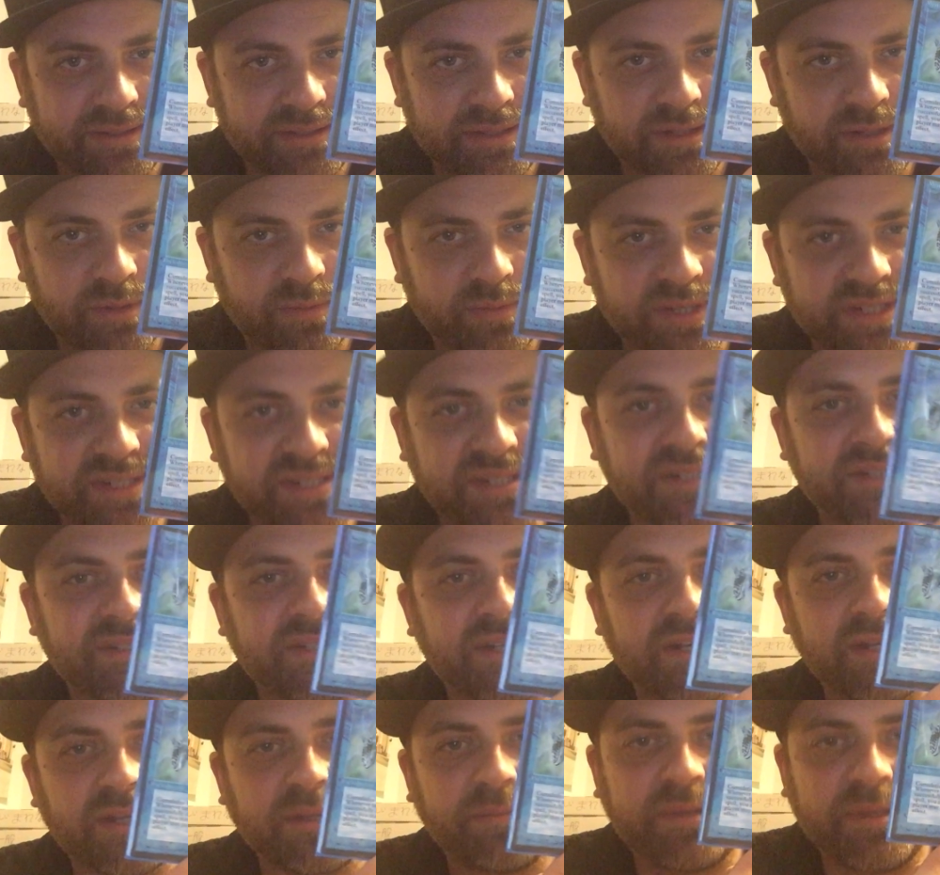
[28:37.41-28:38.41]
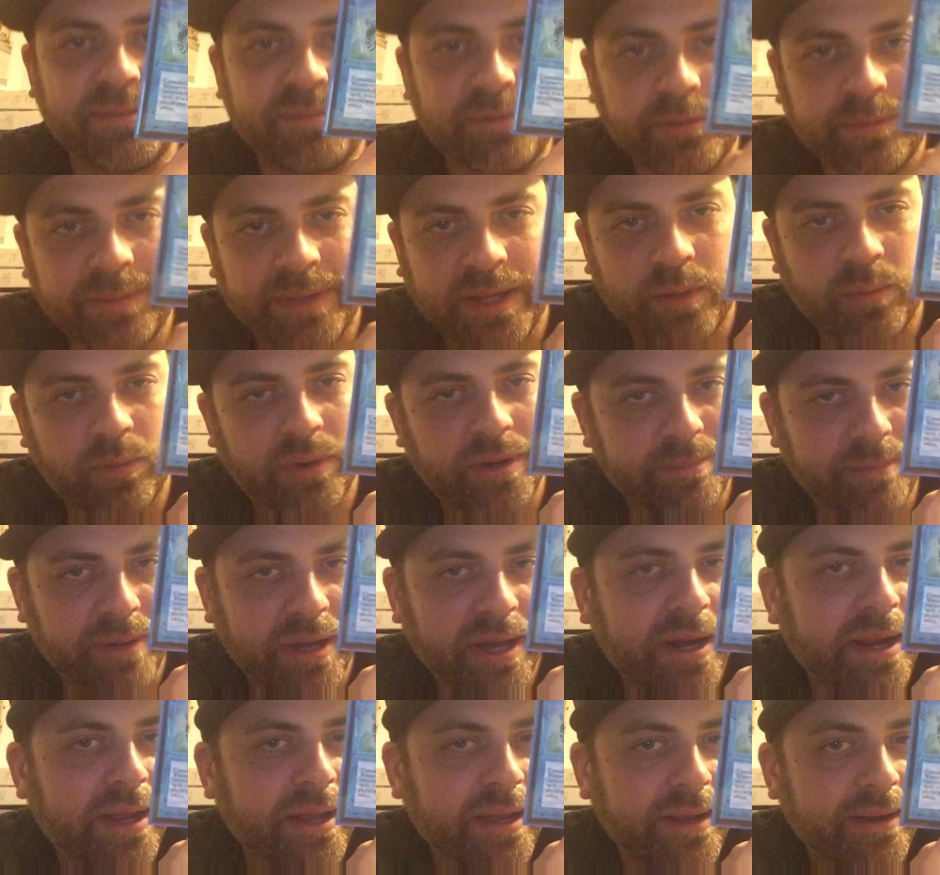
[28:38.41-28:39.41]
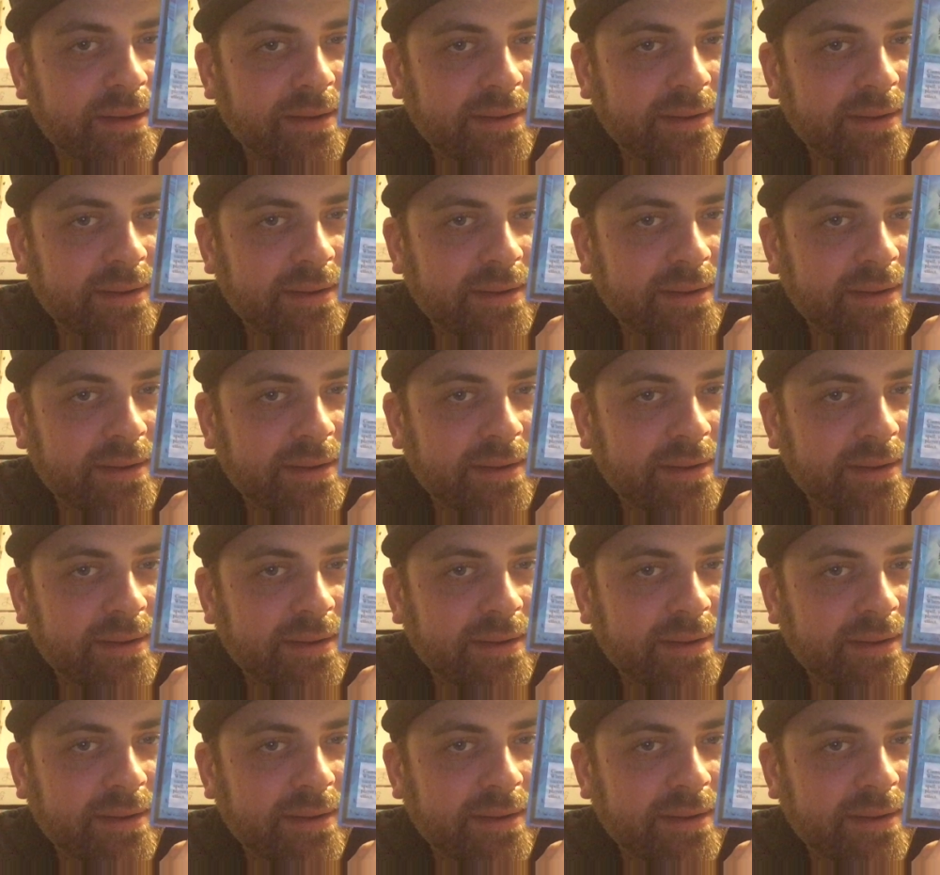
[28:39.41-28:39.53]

You know, Rhystic Study, people pay 1 mana.